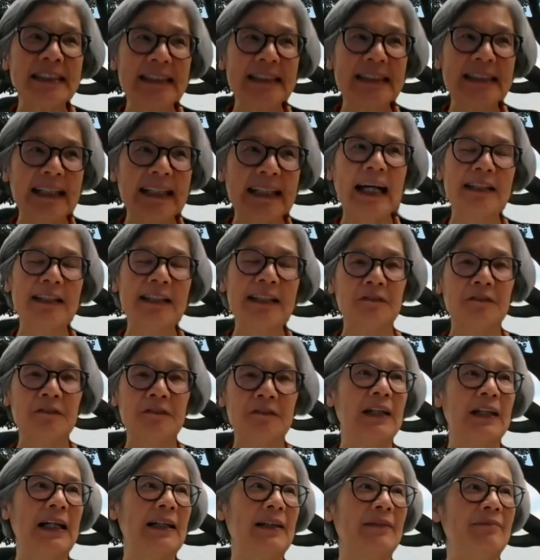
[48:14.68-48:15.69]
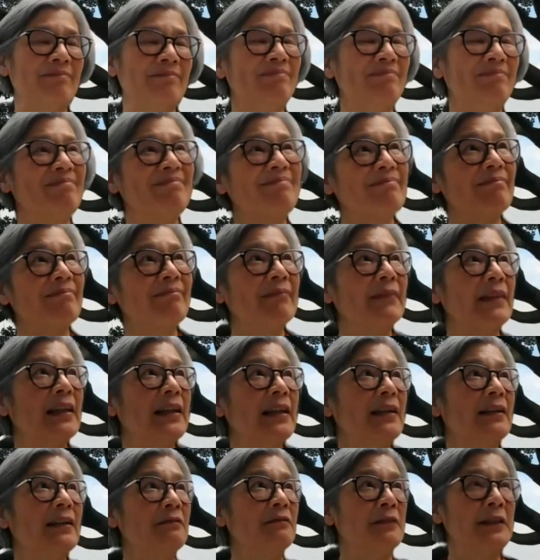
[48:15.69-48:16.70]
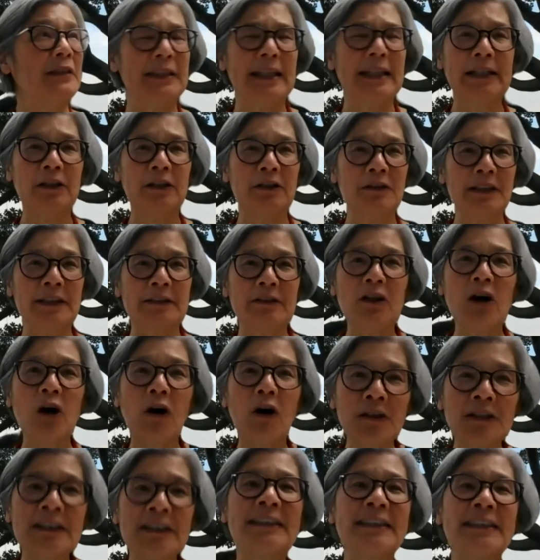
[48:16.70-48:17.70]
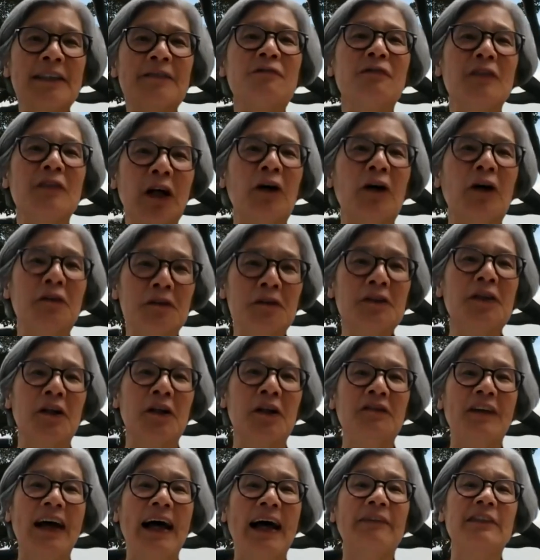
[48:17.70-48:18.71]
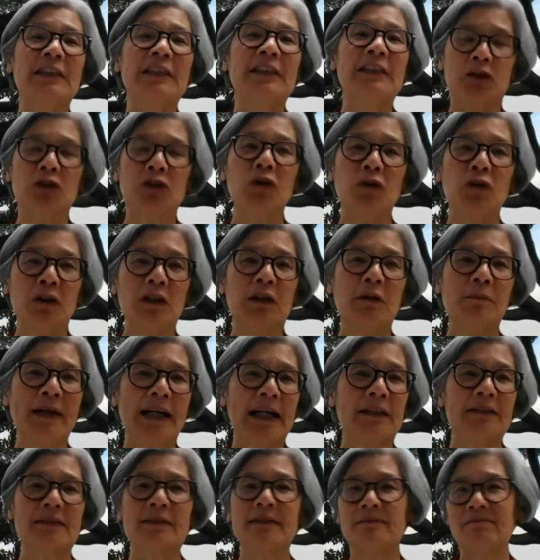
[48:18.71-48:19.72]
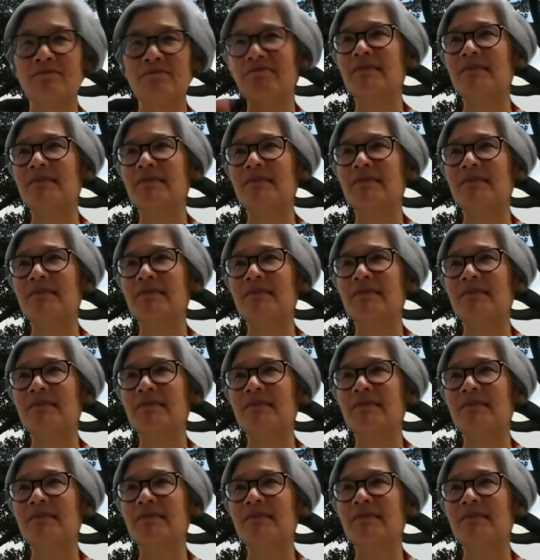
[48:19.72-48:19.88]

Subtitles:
the kind of what do they call it? Cognitive load of having to talk about,